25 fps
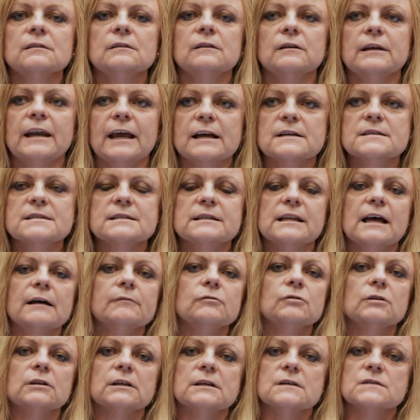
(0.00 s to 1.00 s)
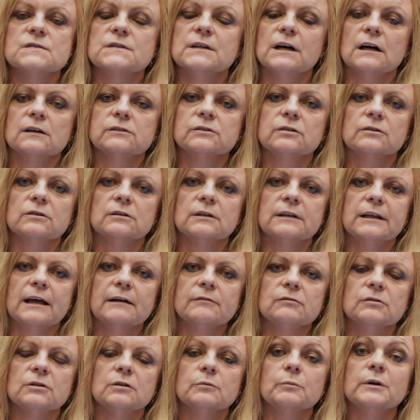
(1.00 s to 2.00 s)
The next level is doctoral
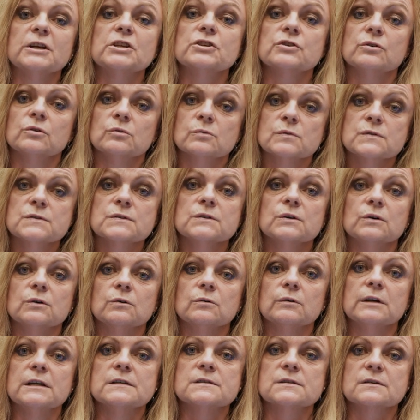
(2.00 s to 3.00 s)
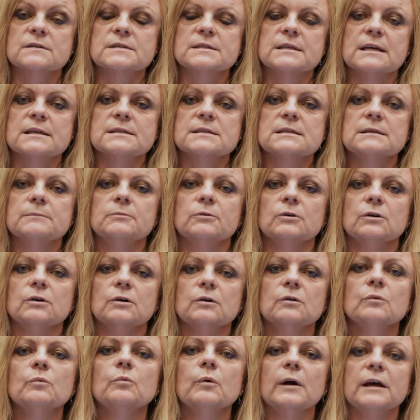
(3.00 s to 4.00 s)
level, which also is
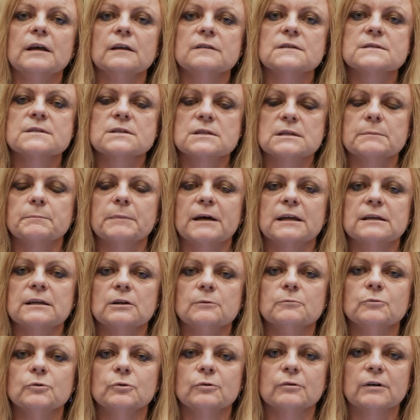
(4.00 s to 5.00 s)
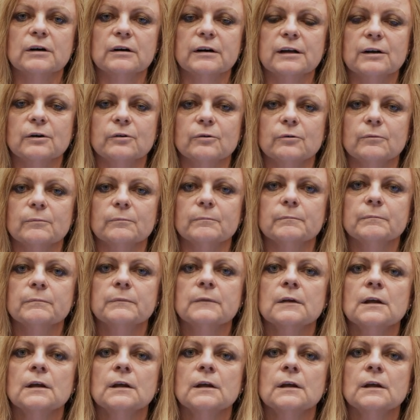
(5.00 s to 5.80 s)
accessible with Stipendium Hungaricum.